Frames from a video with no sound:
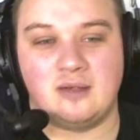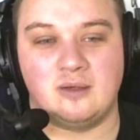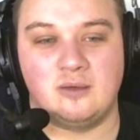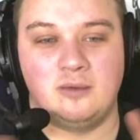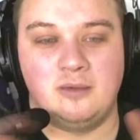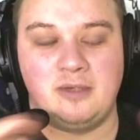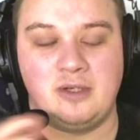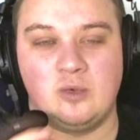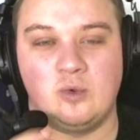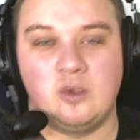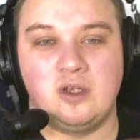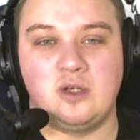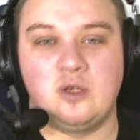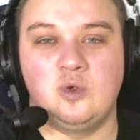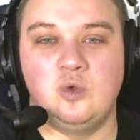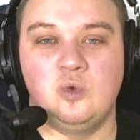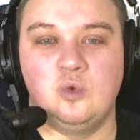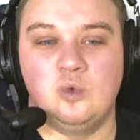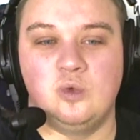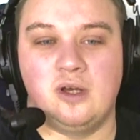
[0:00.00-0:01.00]
It would be quite
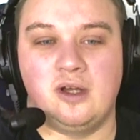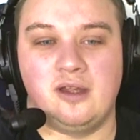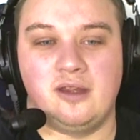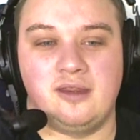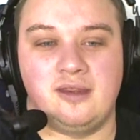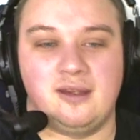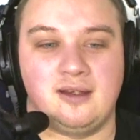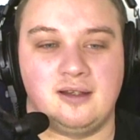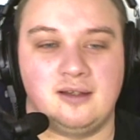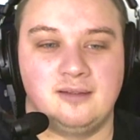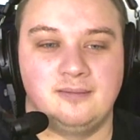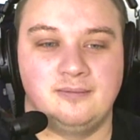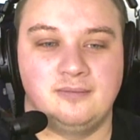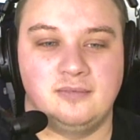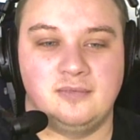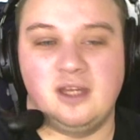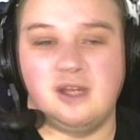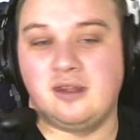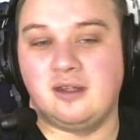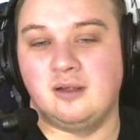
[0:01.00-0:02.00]
cool, I think
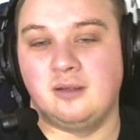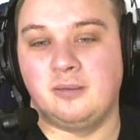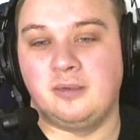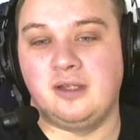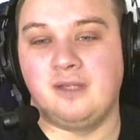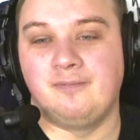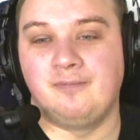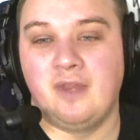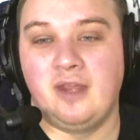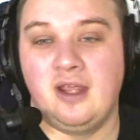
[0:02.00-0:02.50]
it would be.